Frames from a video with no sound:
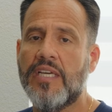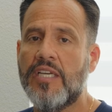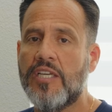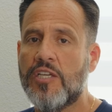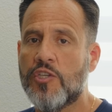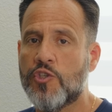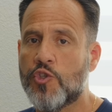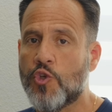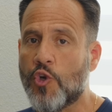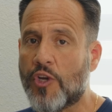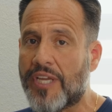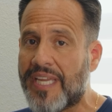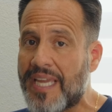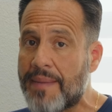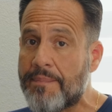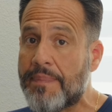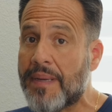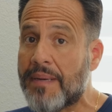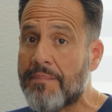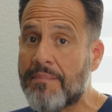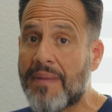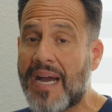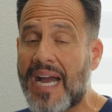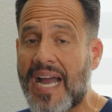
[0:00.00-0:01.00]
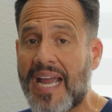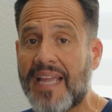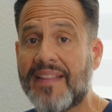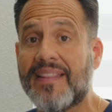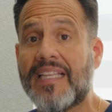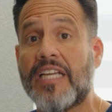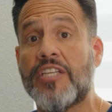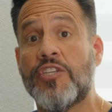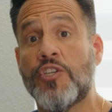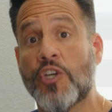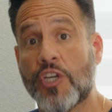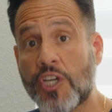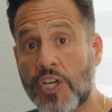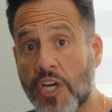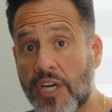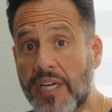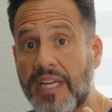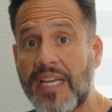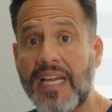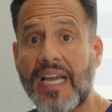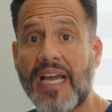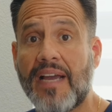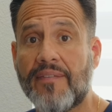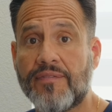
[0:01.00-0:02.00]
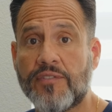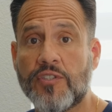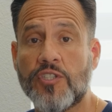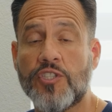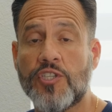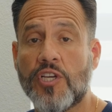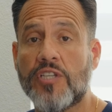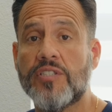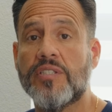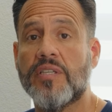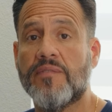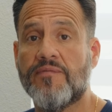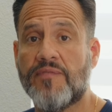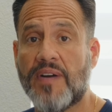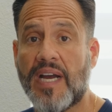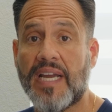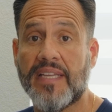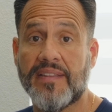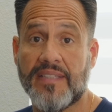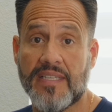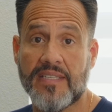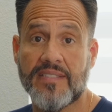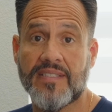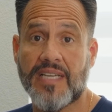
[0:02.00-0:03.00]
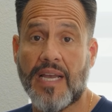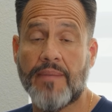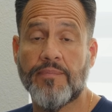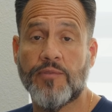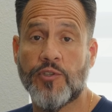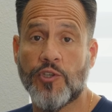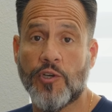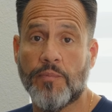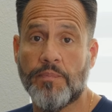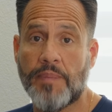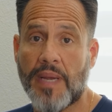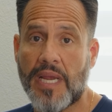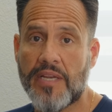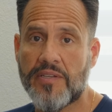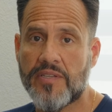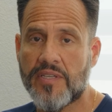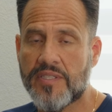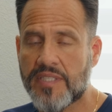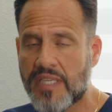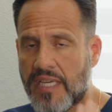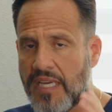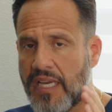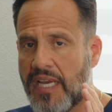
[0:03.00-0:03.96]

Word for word: So keep in mind that you're gonna have to justify this time to your patients